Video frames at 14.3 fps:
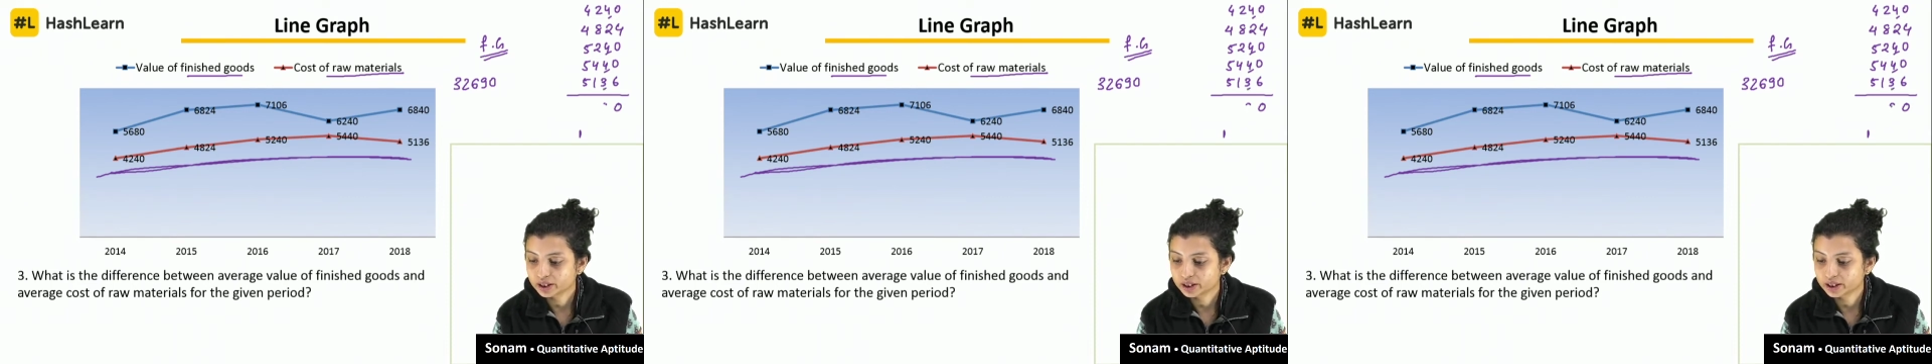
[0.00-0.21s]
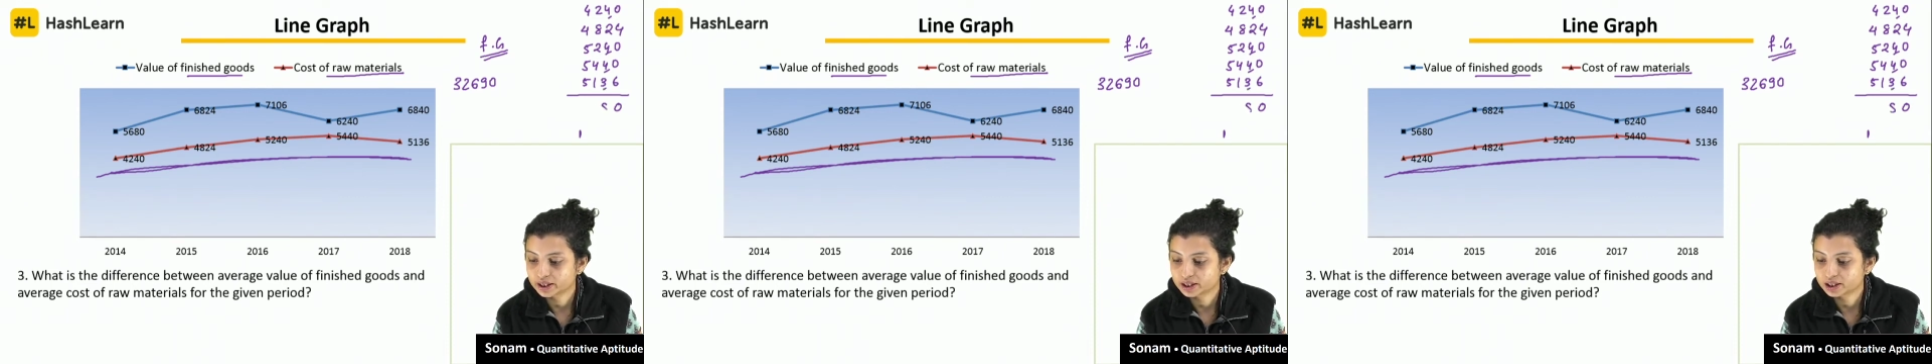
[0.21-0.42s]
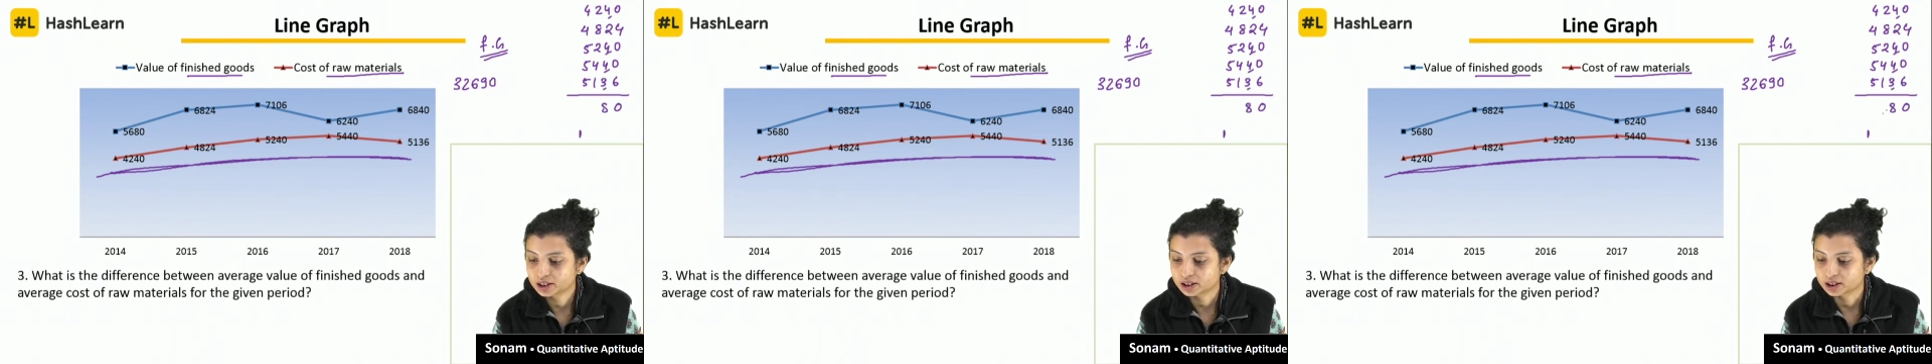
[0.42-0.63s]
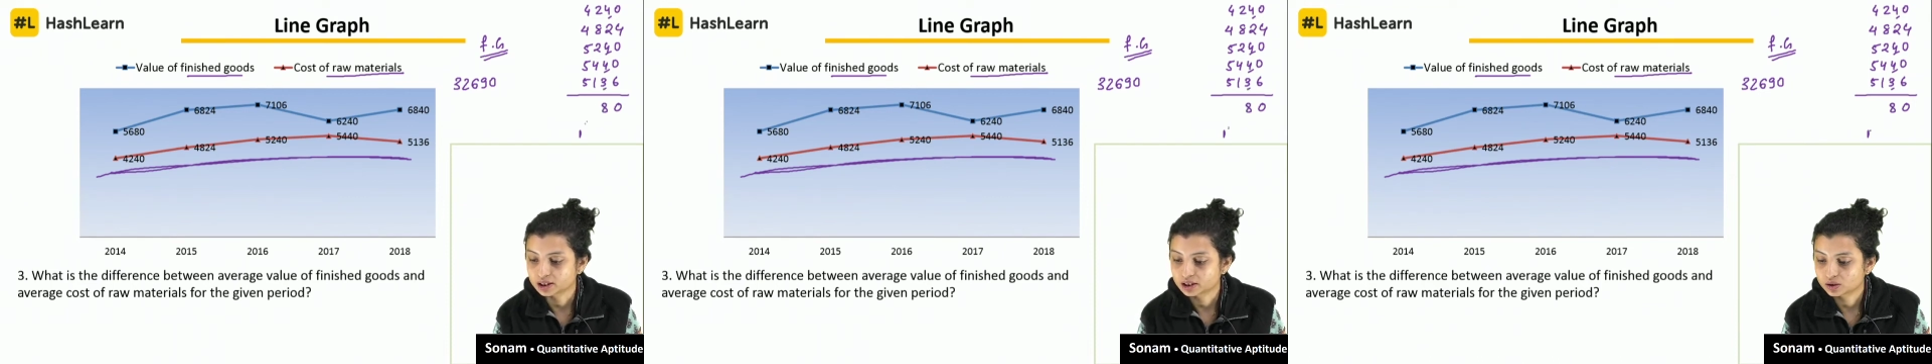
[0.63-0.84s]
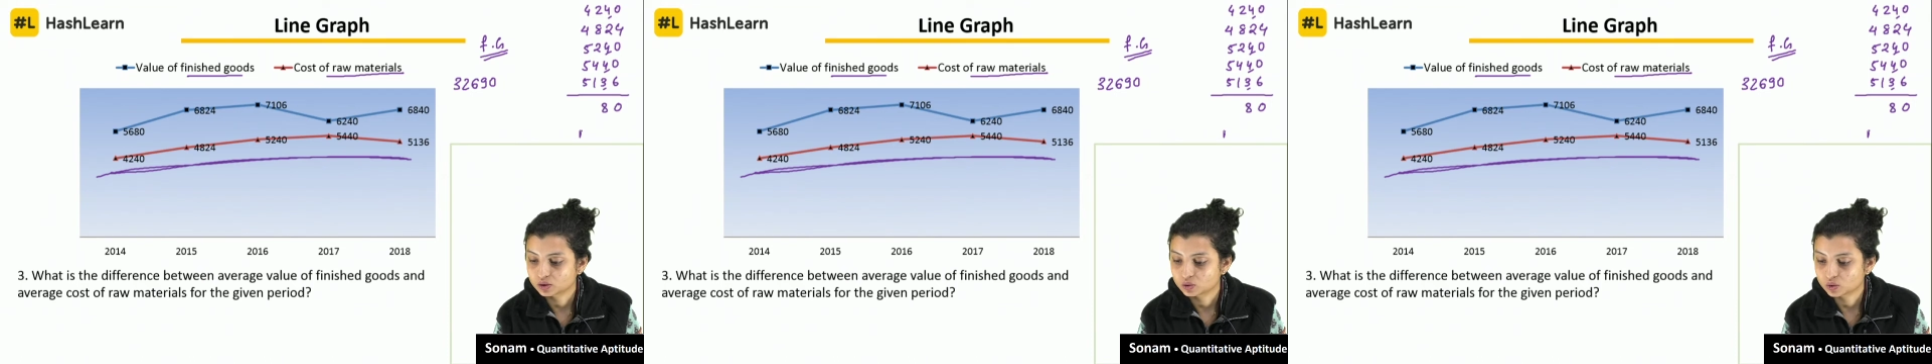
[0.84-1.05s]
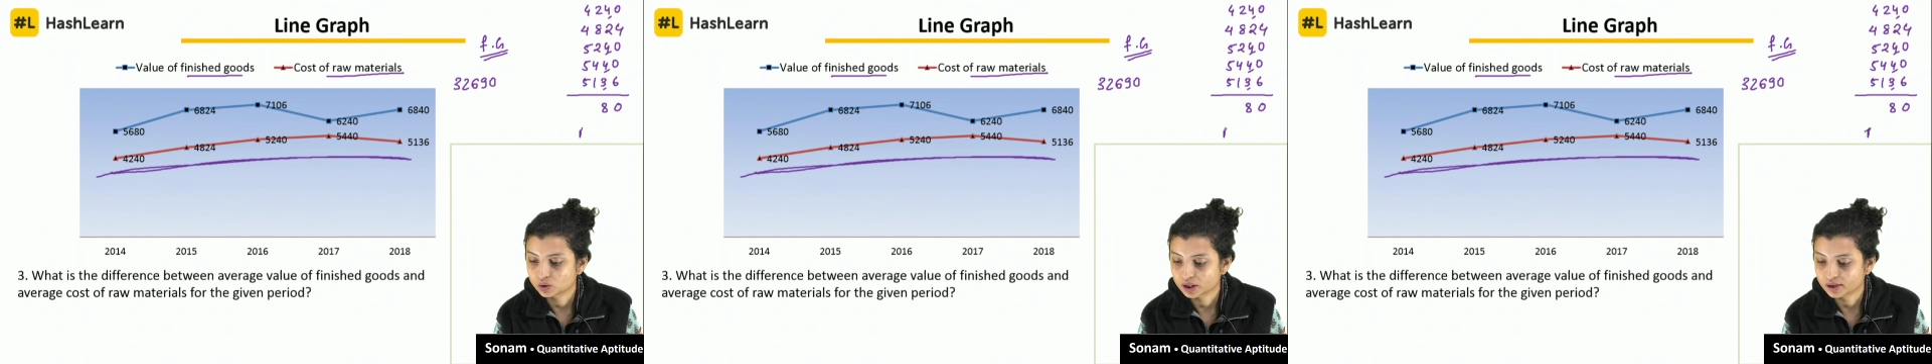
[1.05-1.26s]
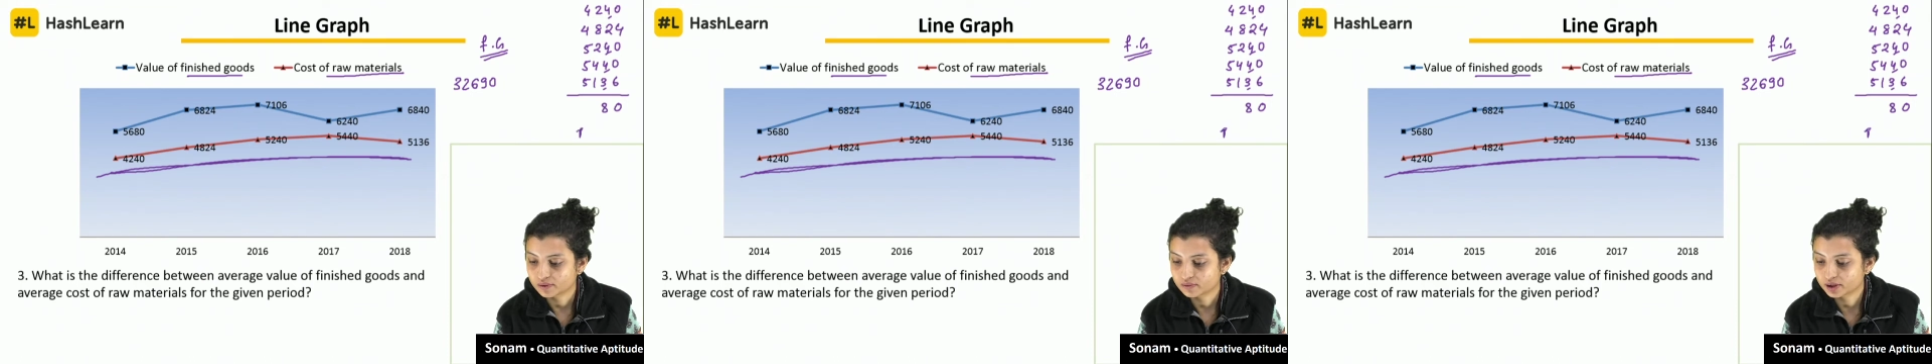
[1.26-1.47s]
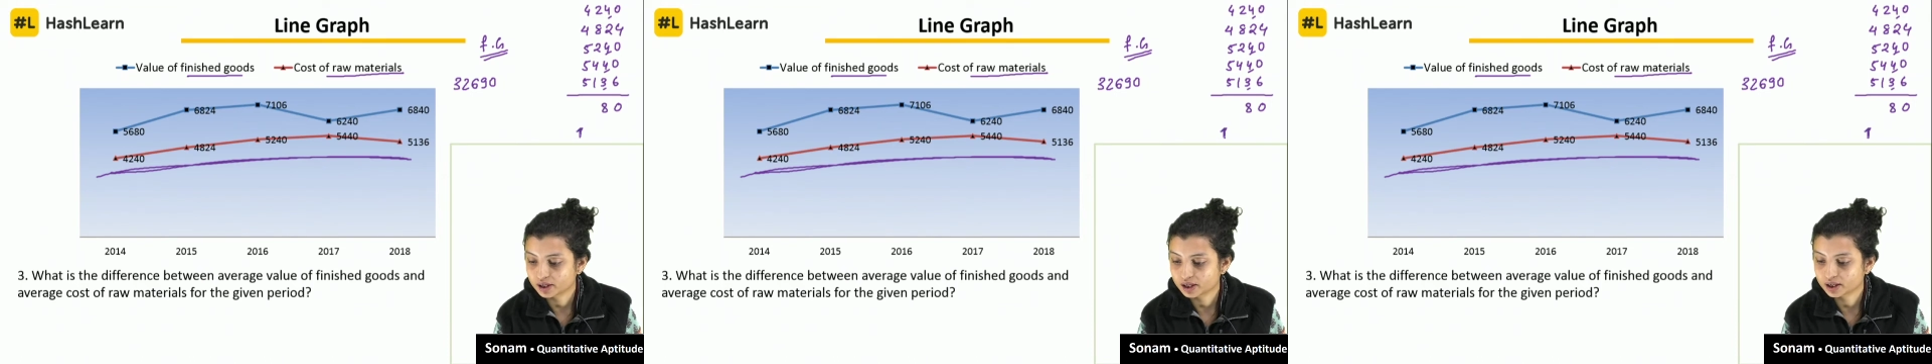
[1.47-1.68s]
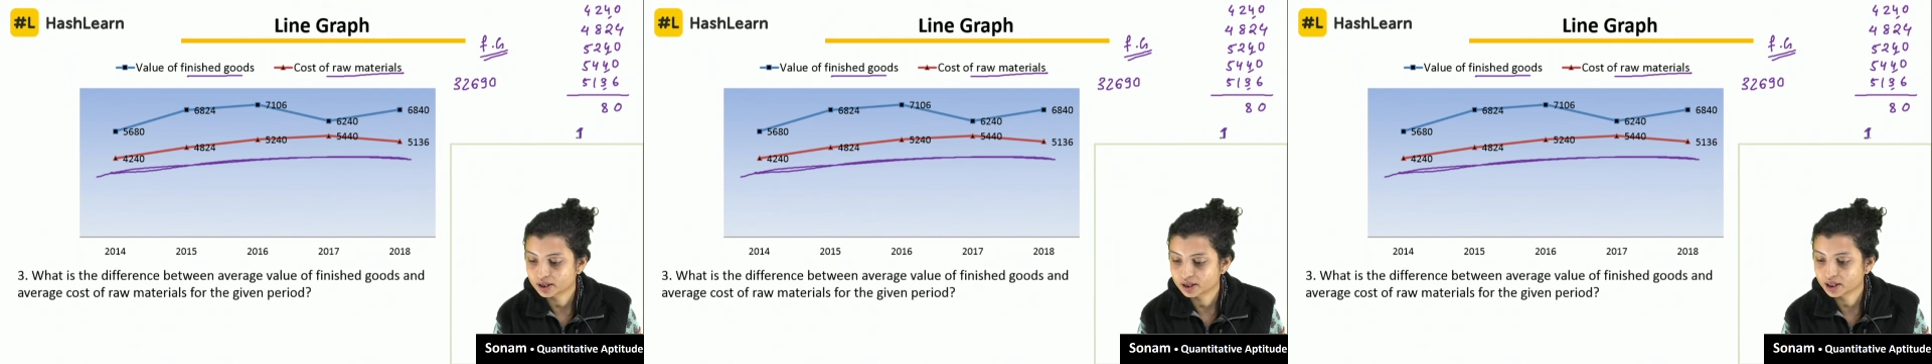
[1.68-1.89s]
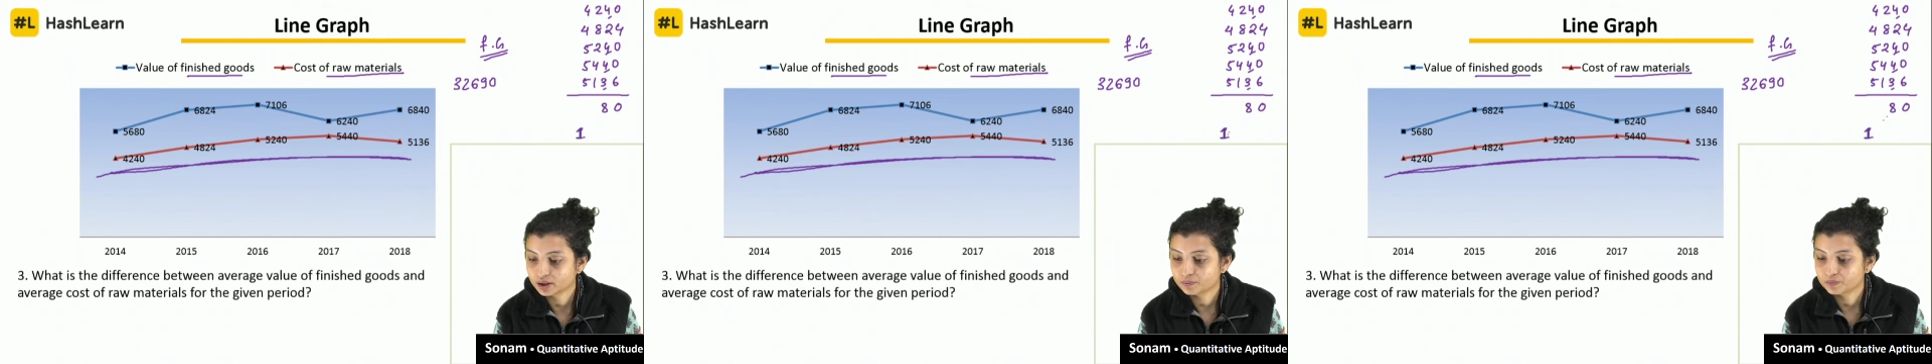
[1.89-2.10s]
18. Okay, 1
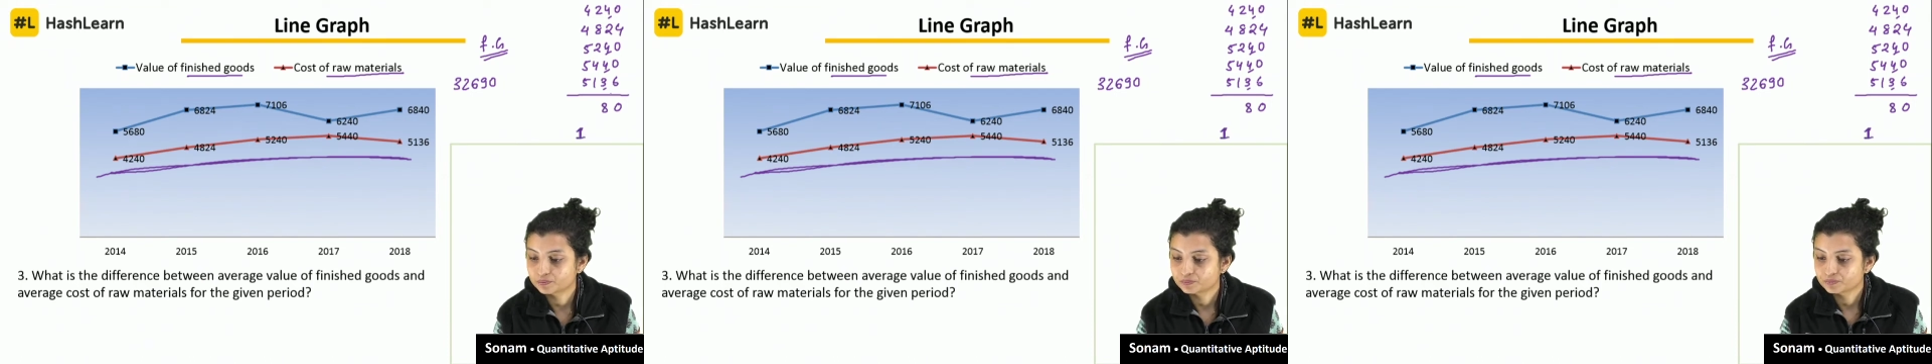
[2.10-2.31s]
again.